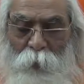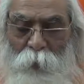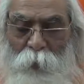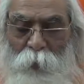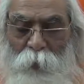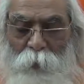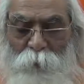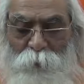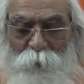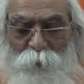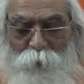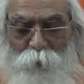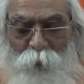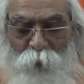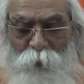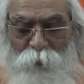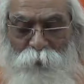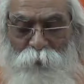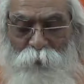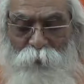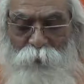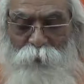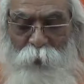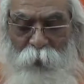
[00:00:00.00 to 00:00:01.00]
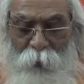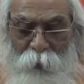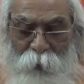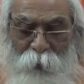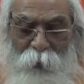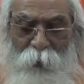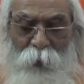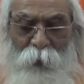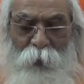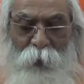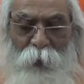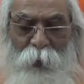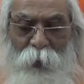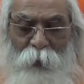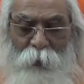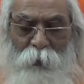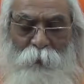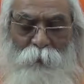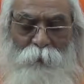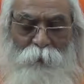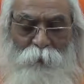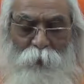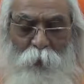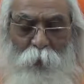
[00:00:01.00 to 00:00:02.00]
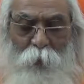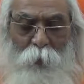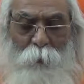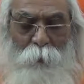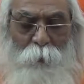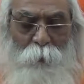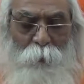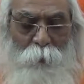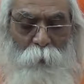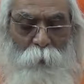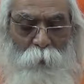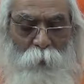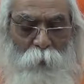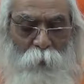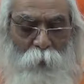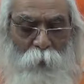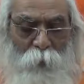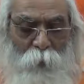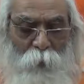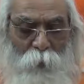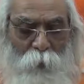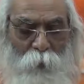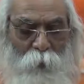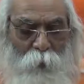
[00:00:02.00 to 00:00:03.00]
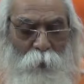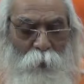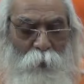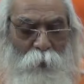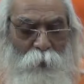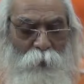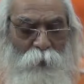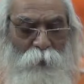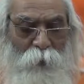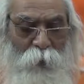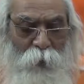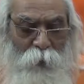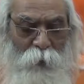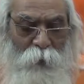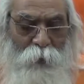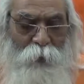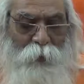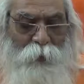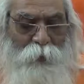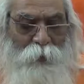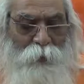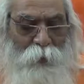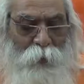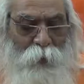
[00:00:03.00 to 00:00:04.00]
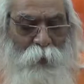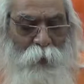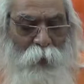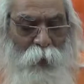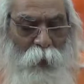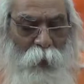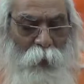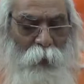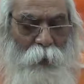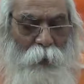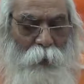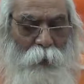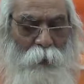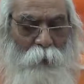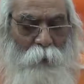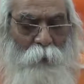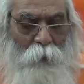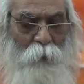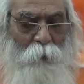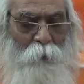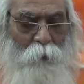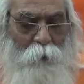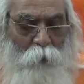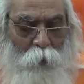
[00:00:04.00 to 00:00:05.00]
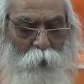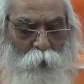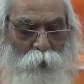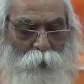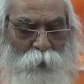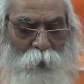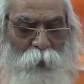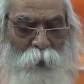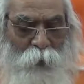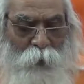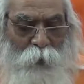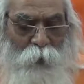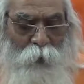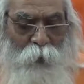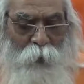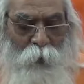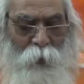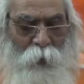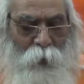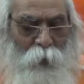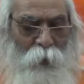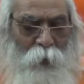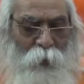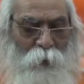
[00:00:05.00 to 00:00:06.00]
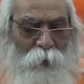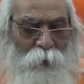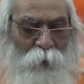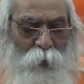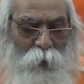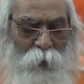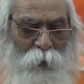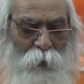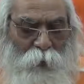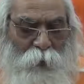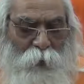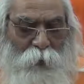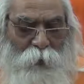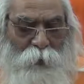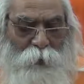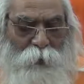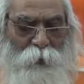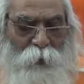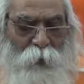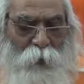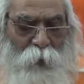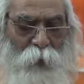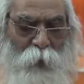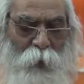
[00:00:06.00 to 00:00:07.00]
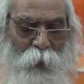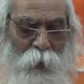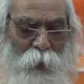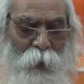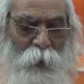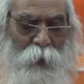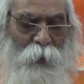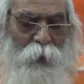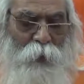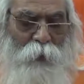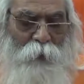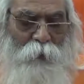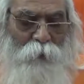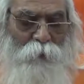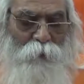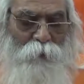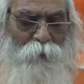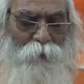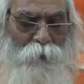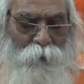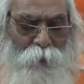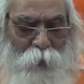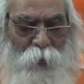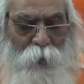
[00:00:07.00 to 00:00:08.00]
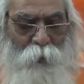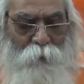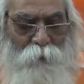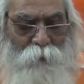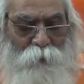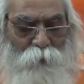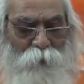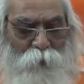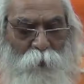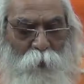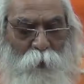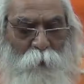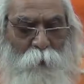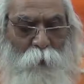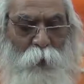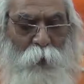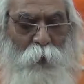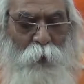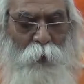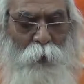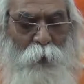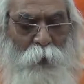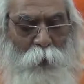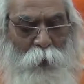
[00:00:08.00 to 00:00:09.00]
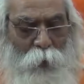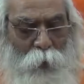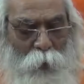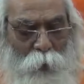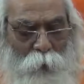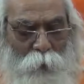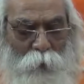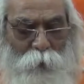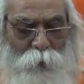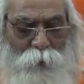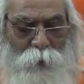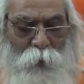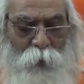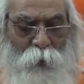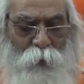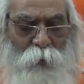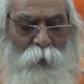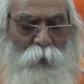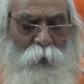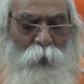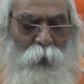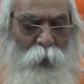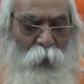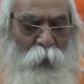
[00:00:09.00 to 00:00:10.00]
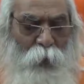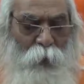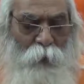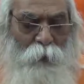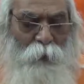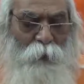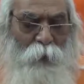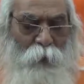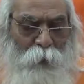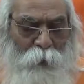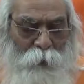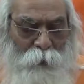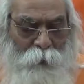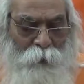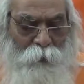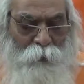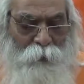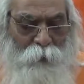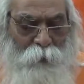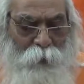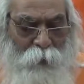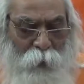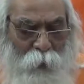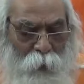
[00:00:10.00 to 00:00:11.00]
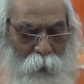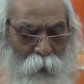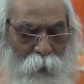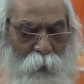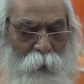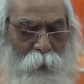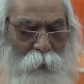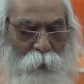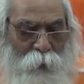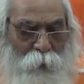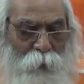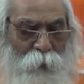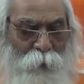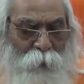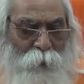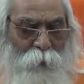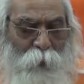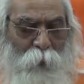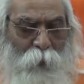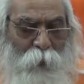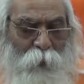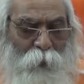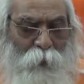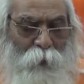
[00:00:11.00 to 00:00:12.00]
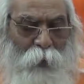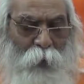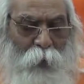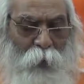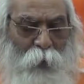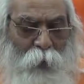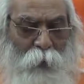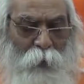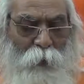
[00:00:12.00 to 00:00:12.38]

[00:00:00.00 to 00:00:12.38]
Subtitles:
If this journey can stop, that is called mukti, that is called freedom from all illusion, and that is called the